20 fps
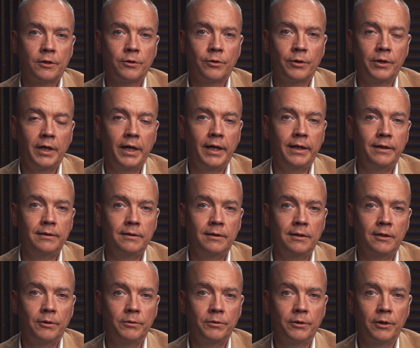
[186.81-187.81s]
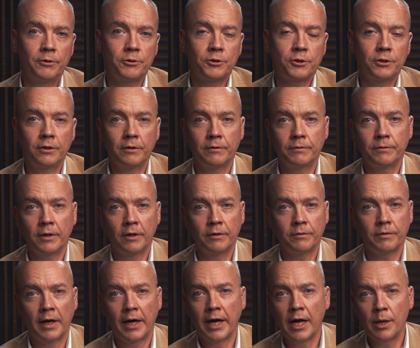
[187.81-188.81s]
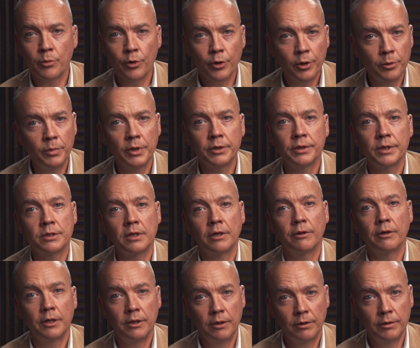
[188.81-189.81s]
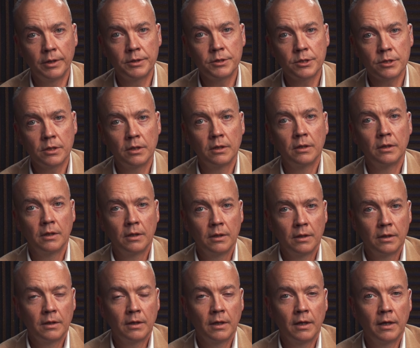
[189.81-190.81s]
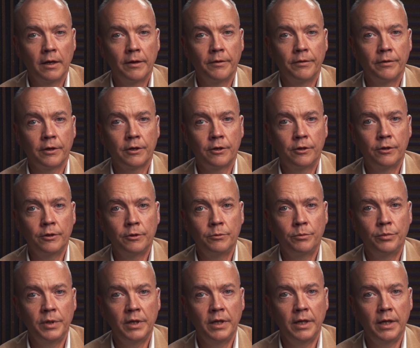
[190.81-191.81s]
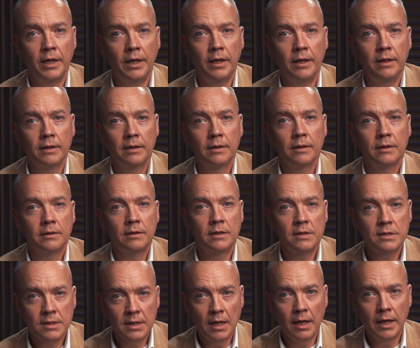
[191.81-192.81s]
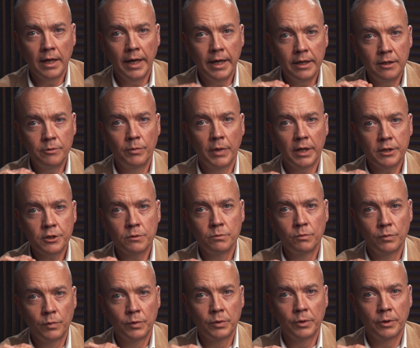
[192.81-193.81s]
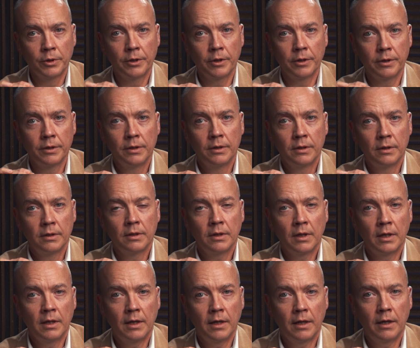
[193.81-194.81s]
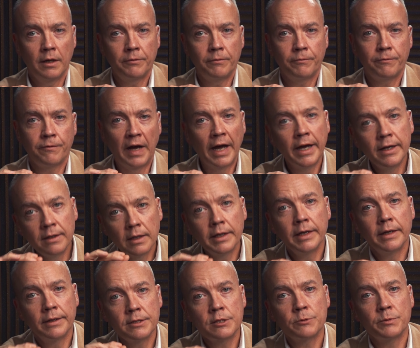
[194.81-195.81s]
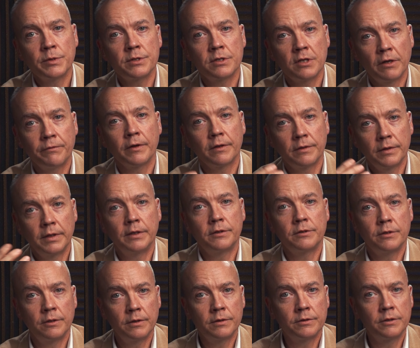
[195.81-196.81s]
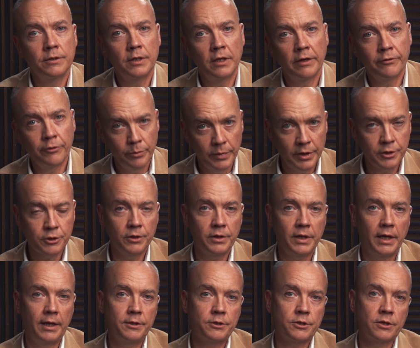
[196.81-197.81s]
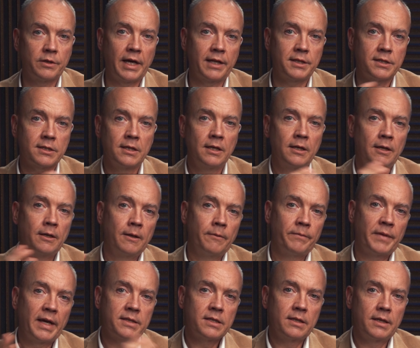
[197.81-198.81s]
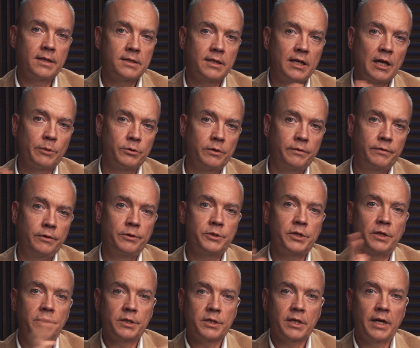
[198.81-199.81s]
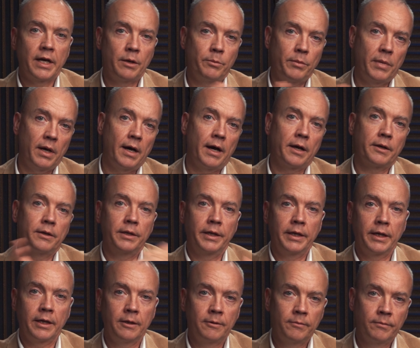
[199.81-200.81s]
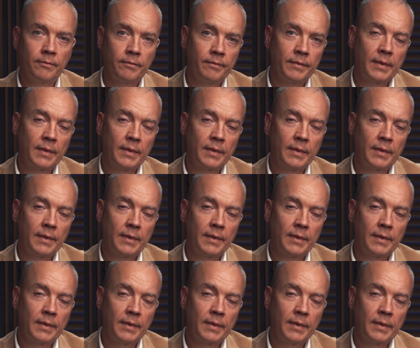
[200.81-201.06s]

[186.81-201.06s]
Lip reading: to create notion of hybrid military units that could be designed much more finely and specifically to given mission needs. So that's an example of using this kind of modeling